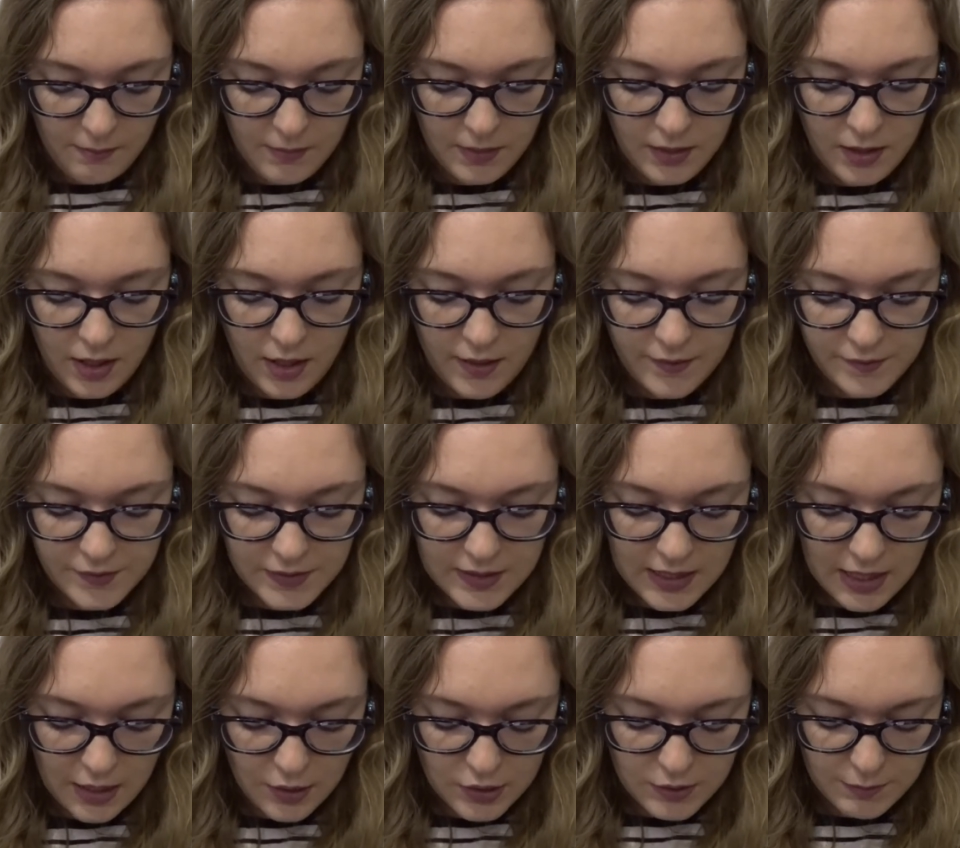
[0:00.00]
live
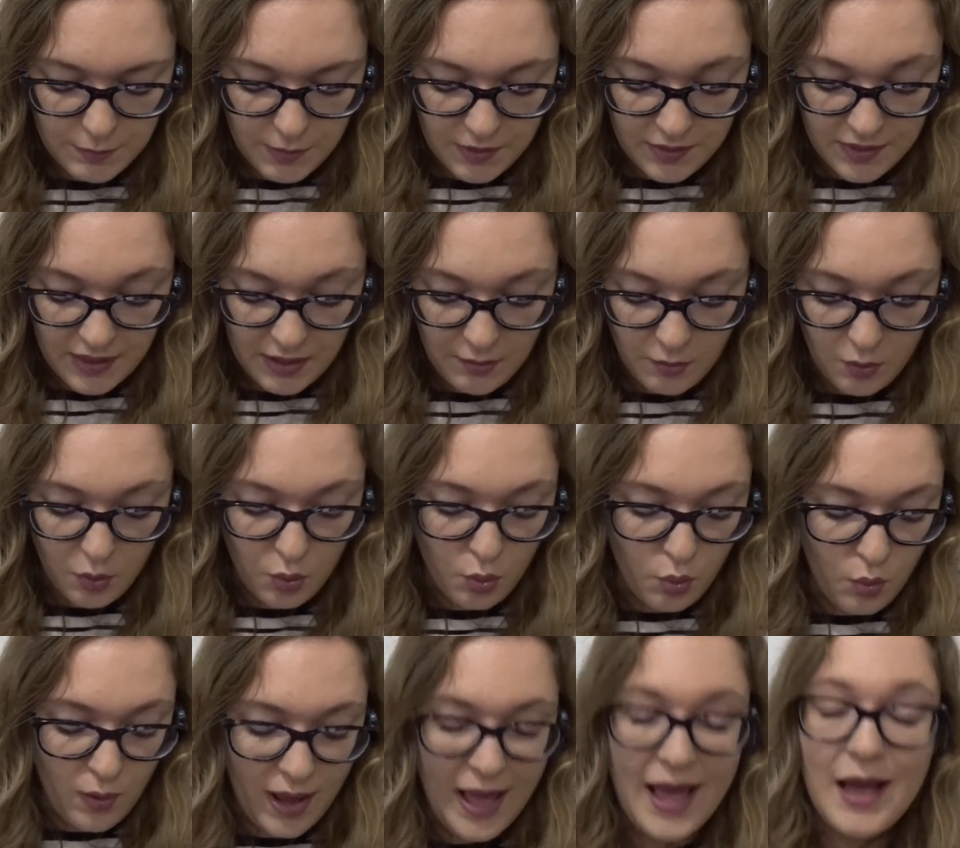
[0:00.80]
sales, but they were
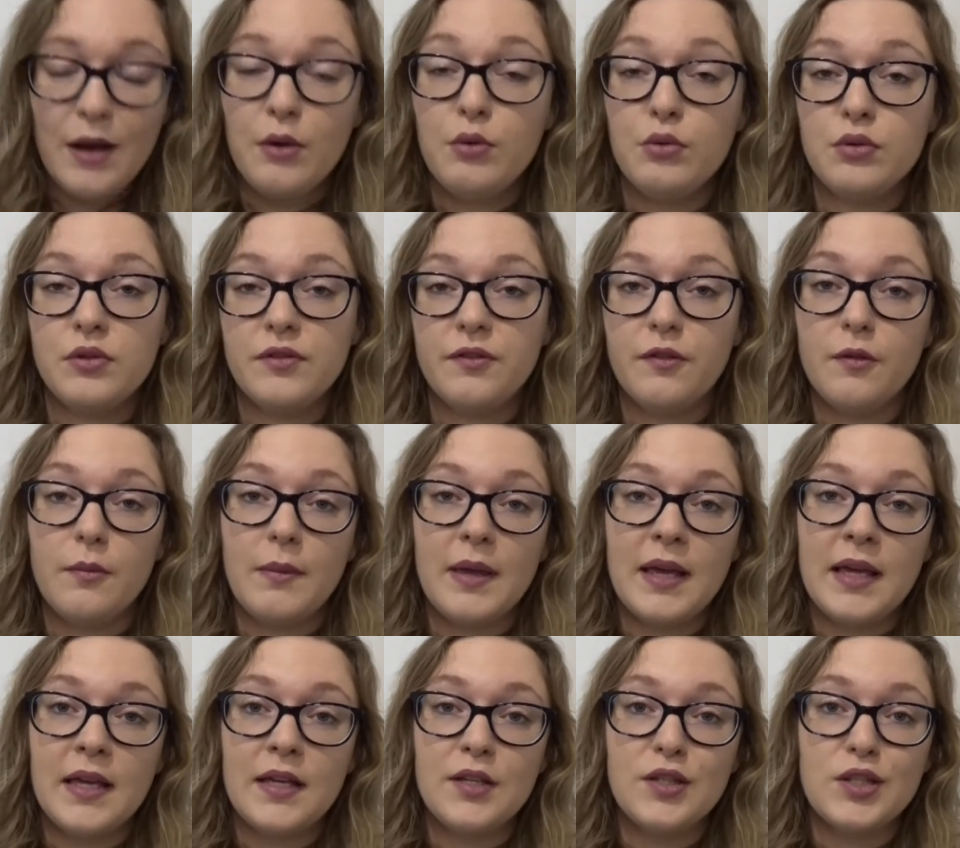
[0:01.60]
all held for
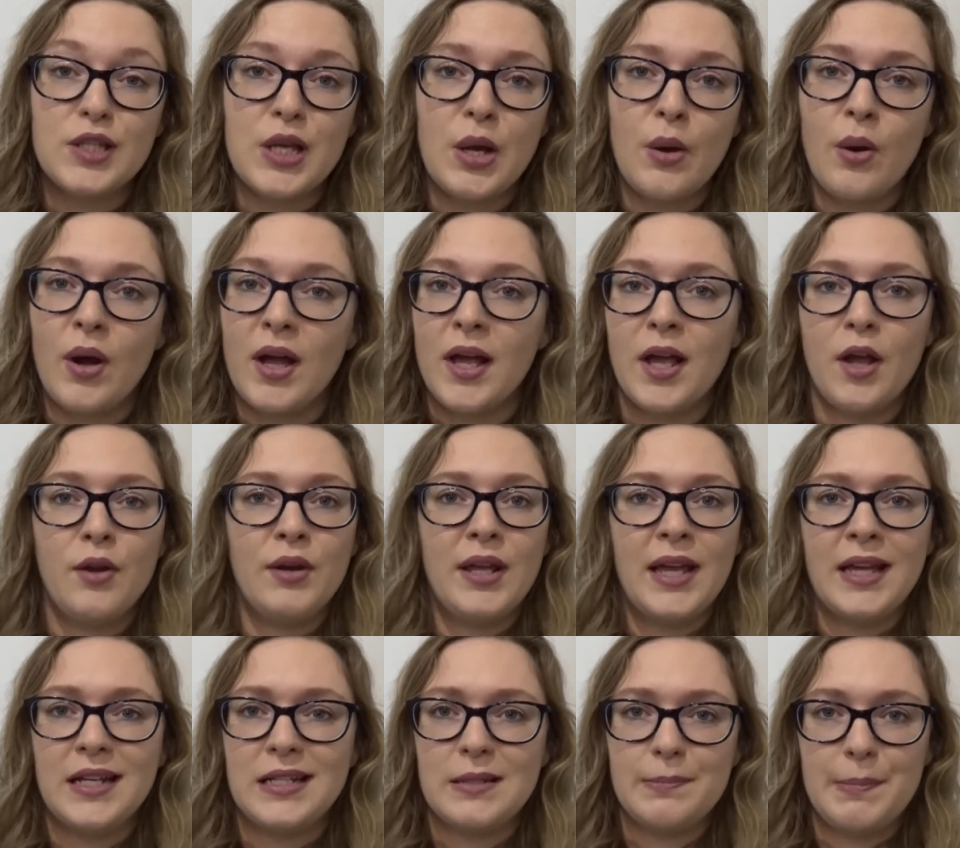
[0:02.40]
me, so I
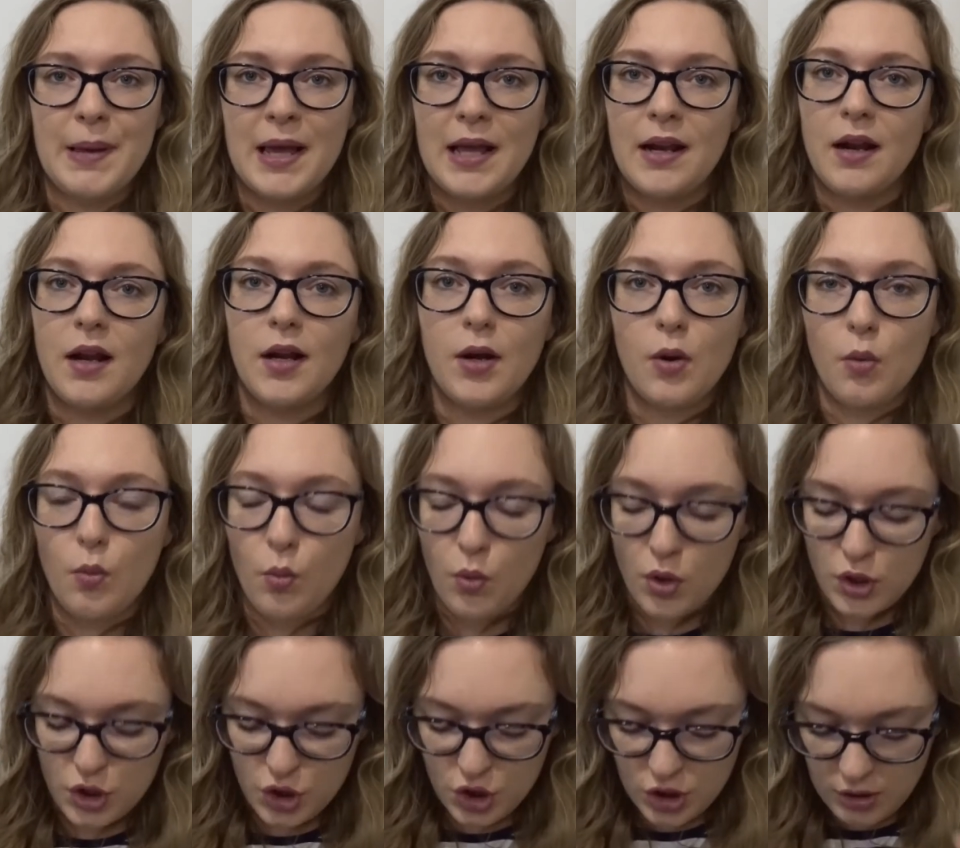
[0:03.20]
only had to pay like
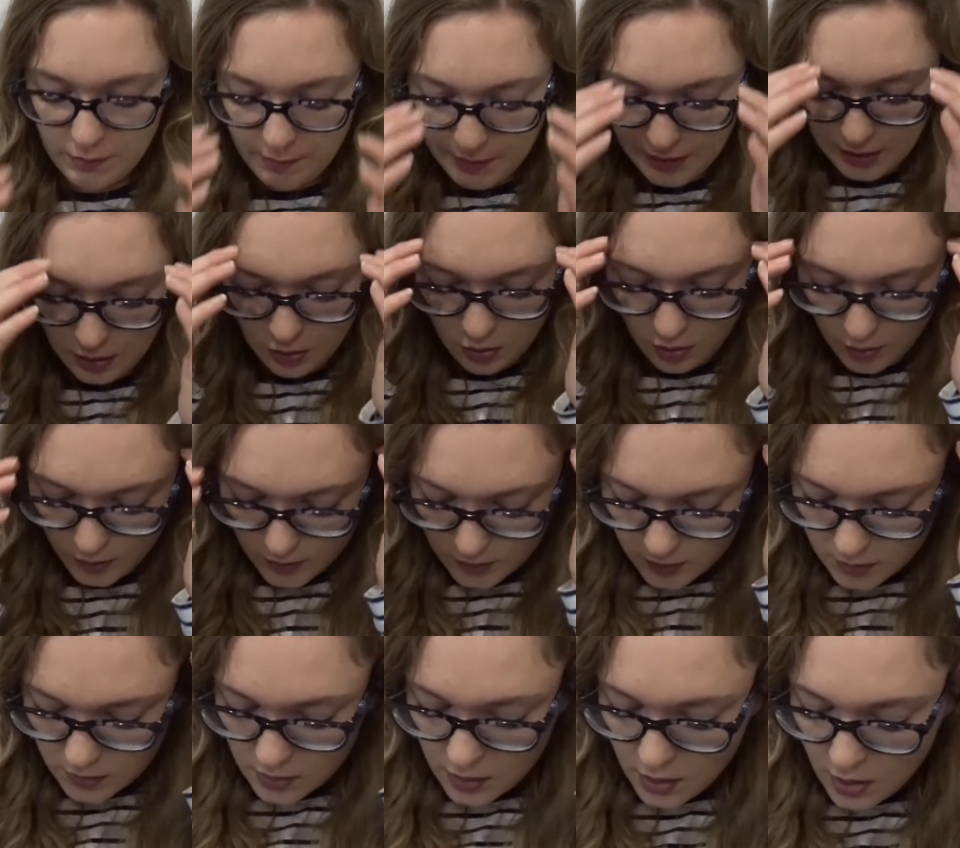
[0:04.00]
one shipping
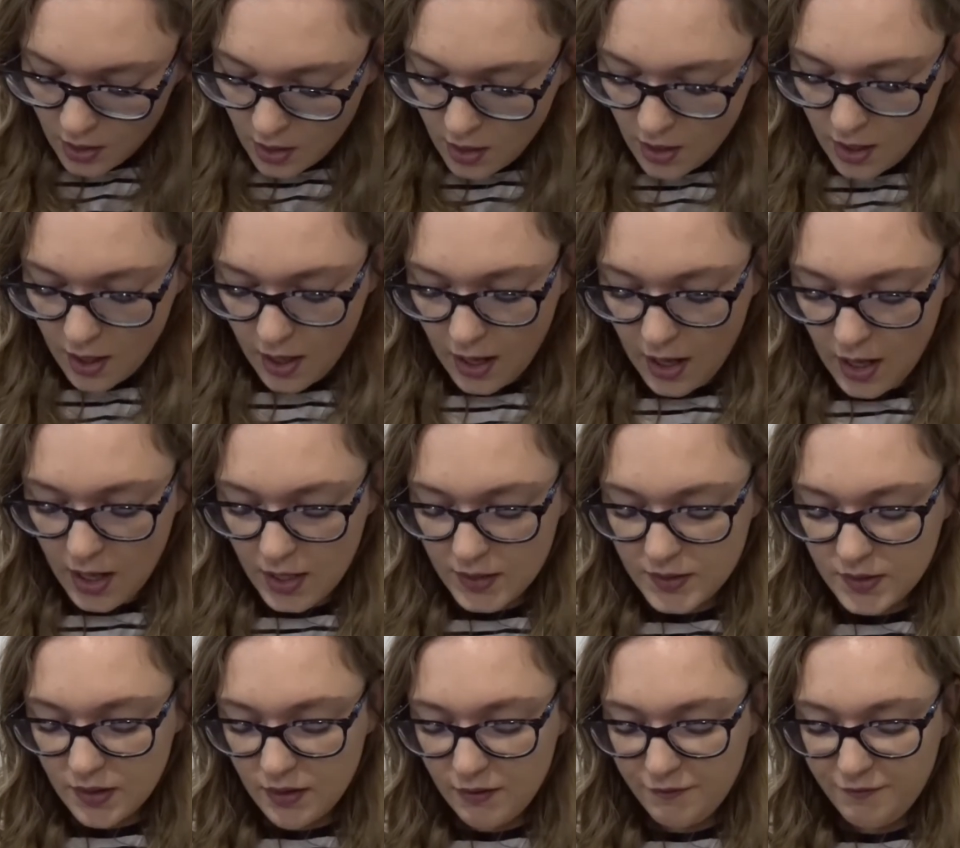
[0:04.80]
cost.
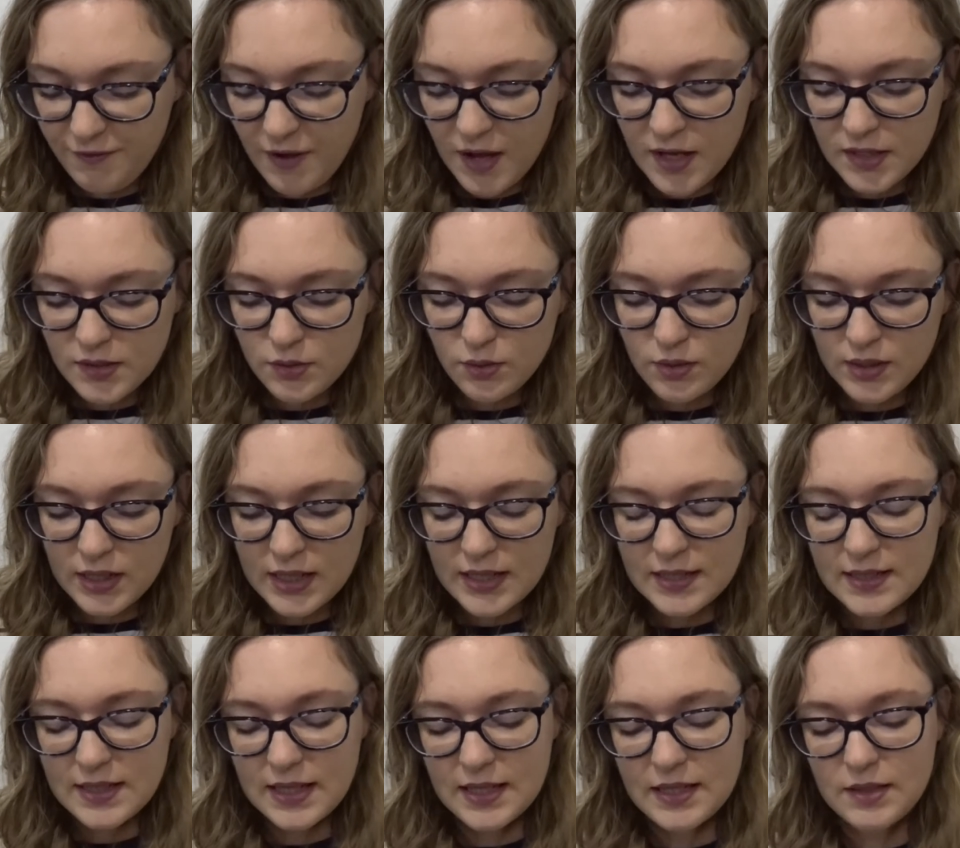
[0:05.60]
So the first one
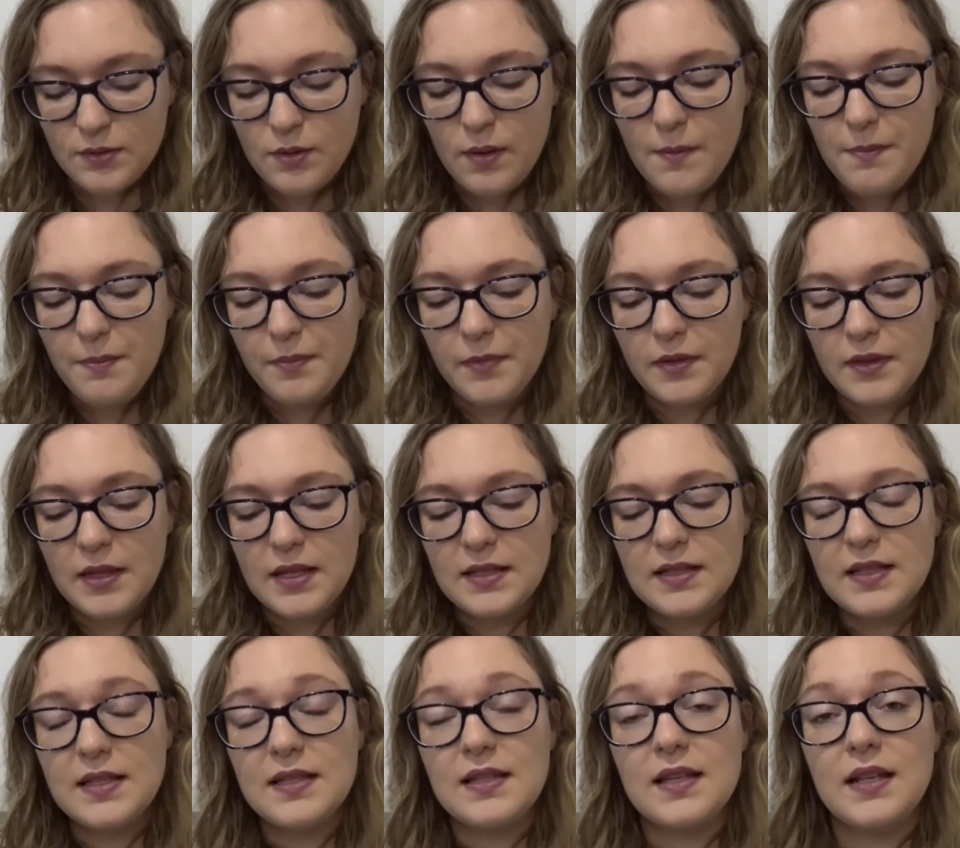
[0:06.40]
is this one.
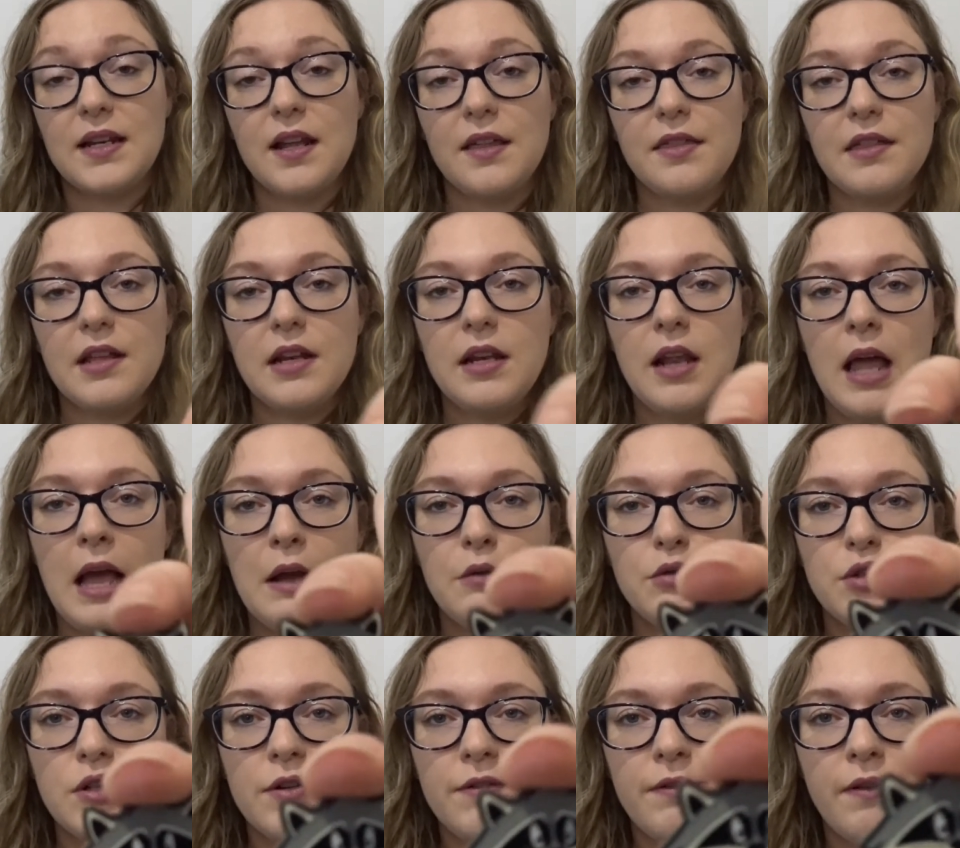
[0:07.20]
This is another
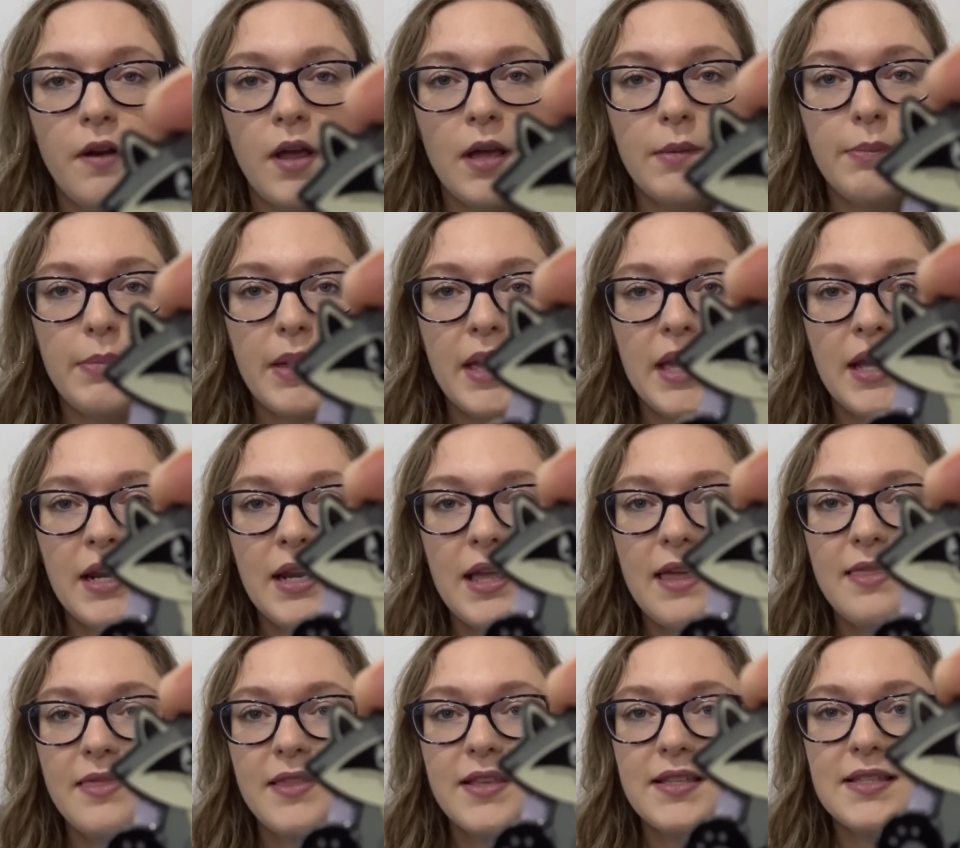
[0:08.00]
Loungefly pin,
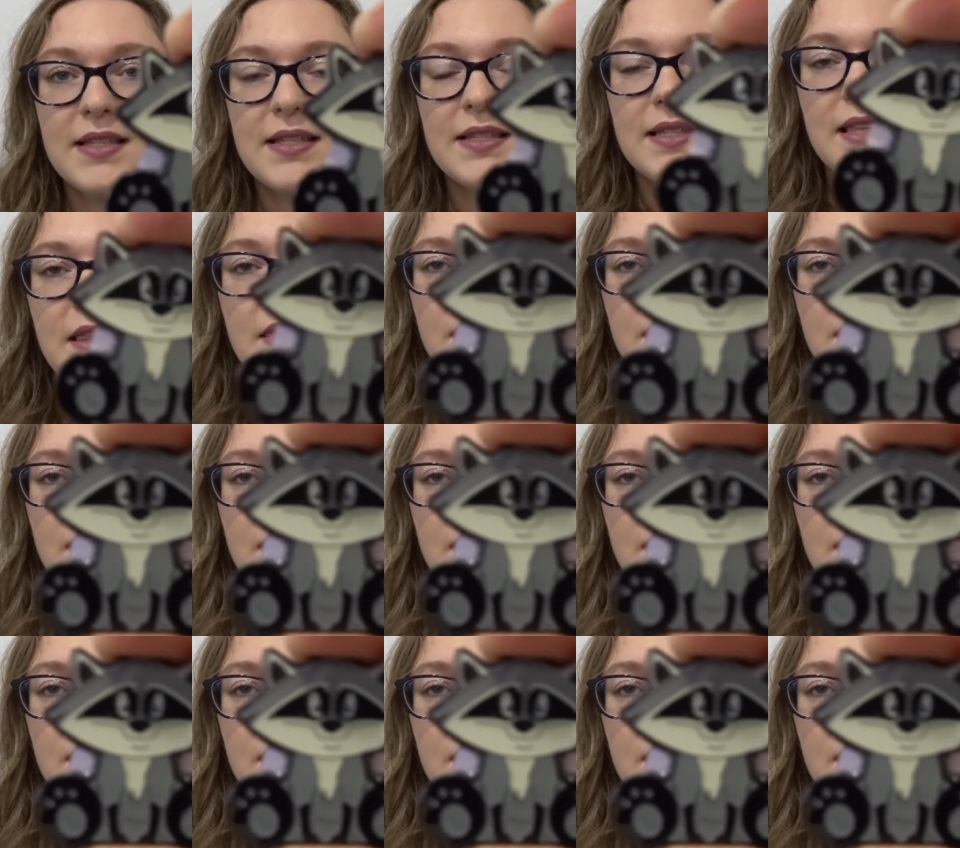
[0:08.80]
and this is